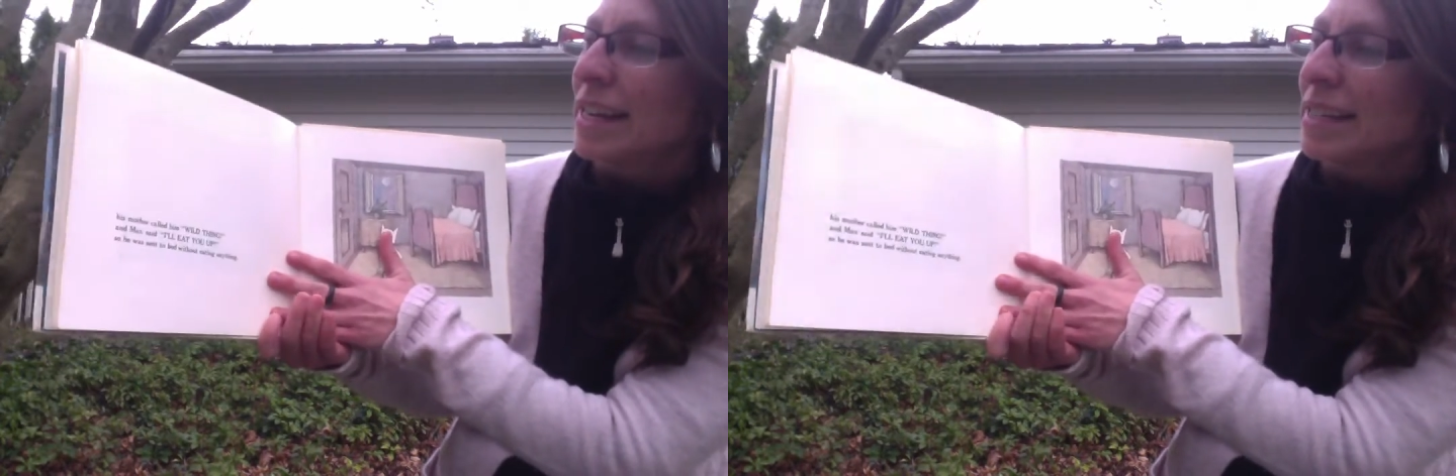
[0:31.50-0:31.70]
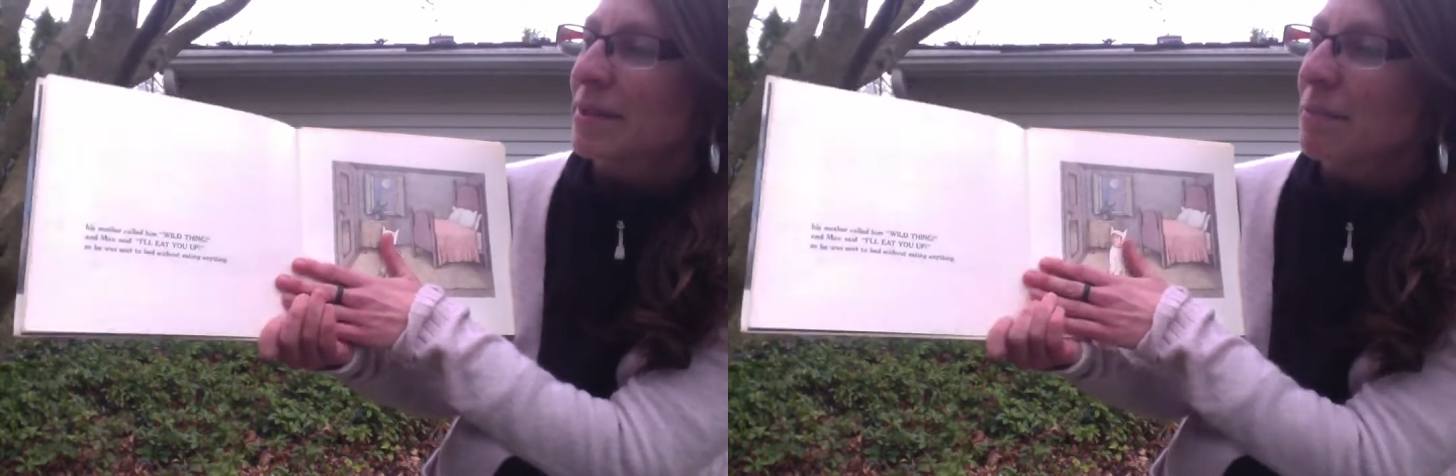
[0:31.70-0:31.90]

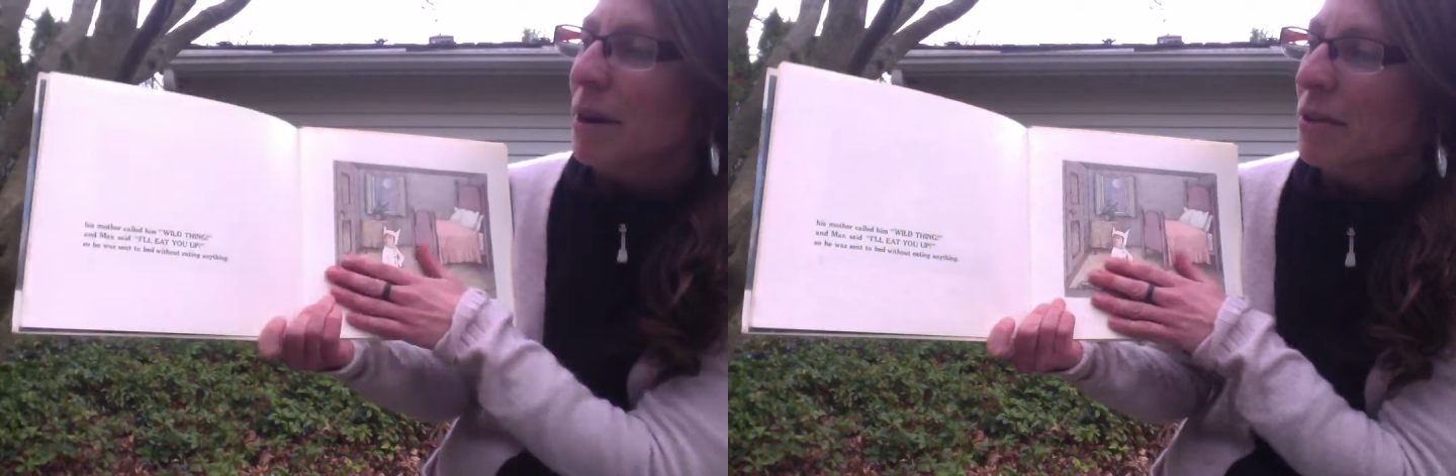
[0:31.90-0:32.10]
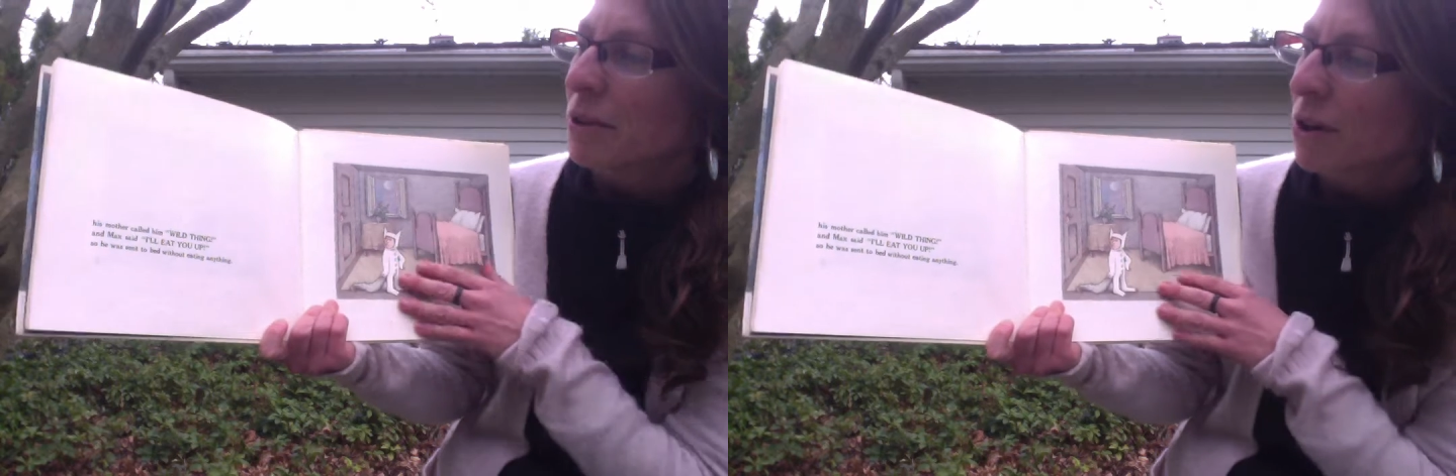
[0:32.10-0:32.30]
his
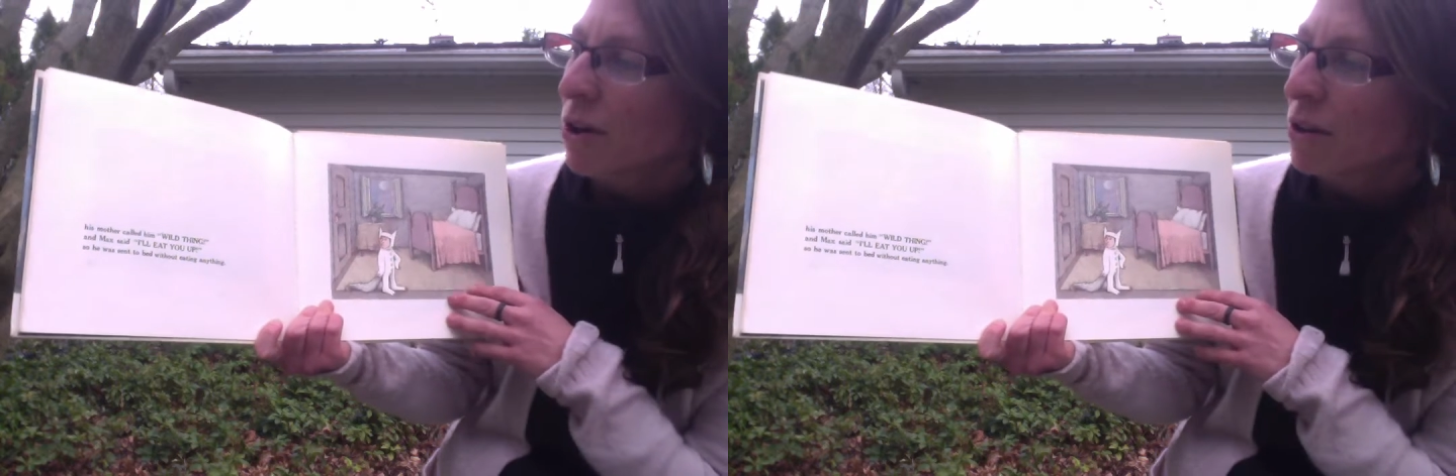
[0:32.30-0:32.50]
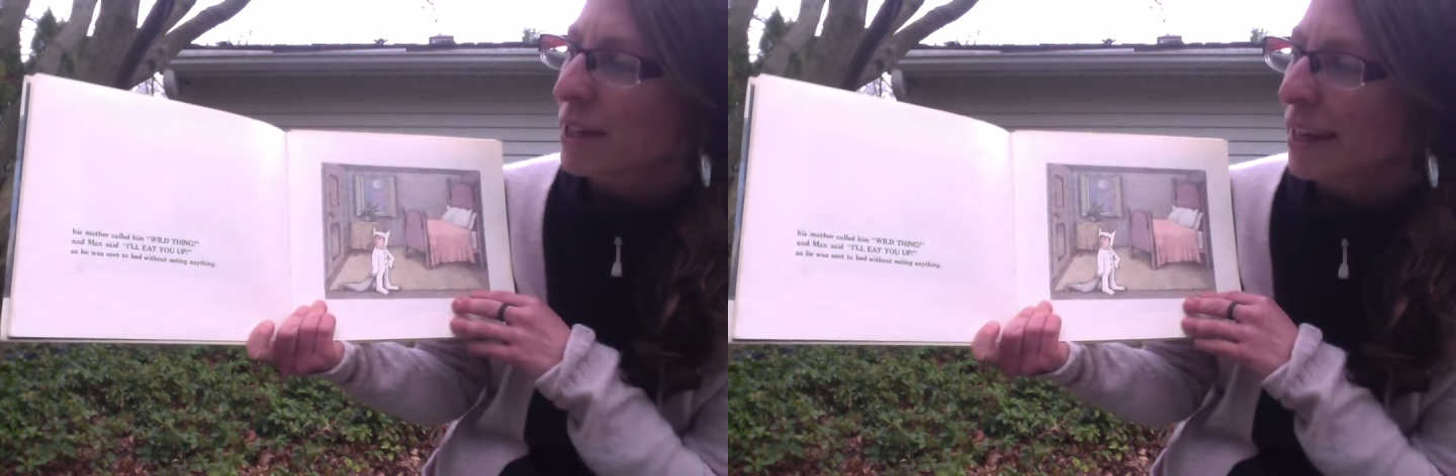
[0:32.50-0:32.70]
mother
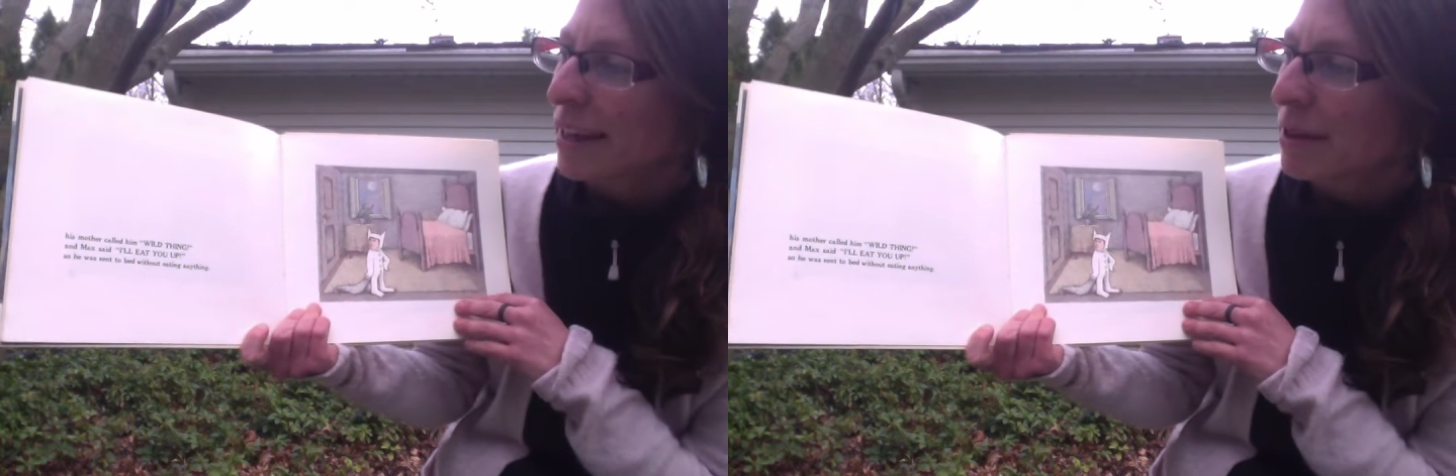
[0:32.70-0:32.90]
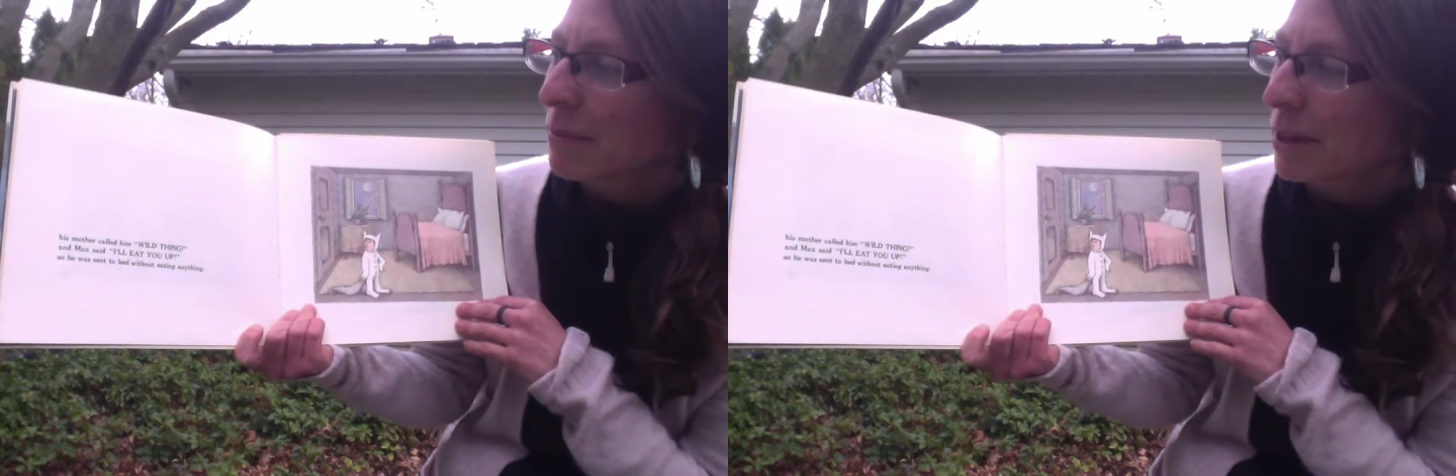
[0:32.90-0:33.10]
called
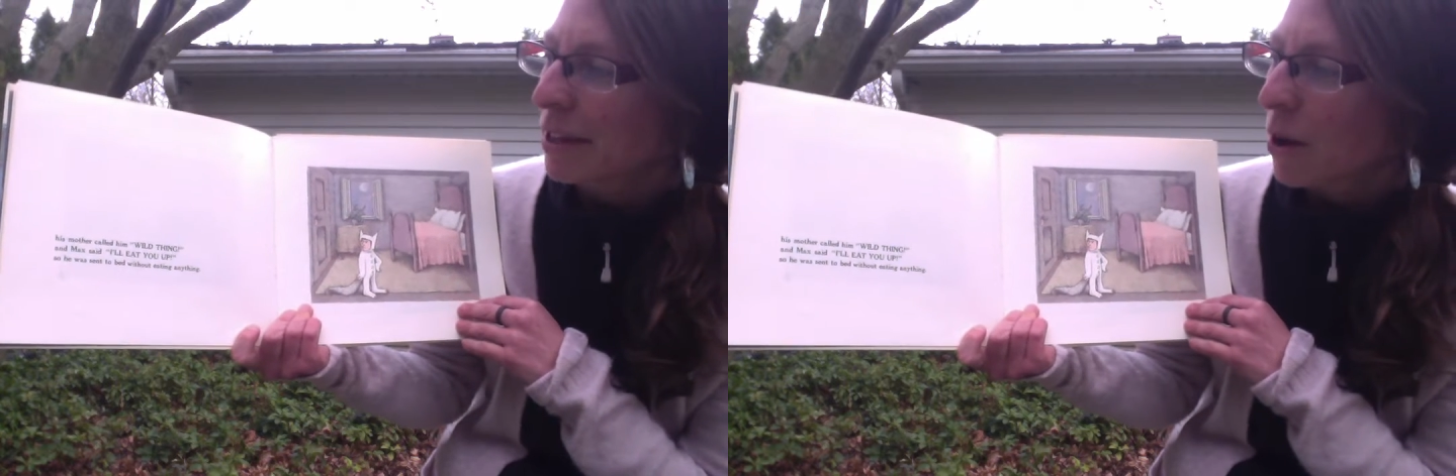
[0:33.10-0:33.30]
him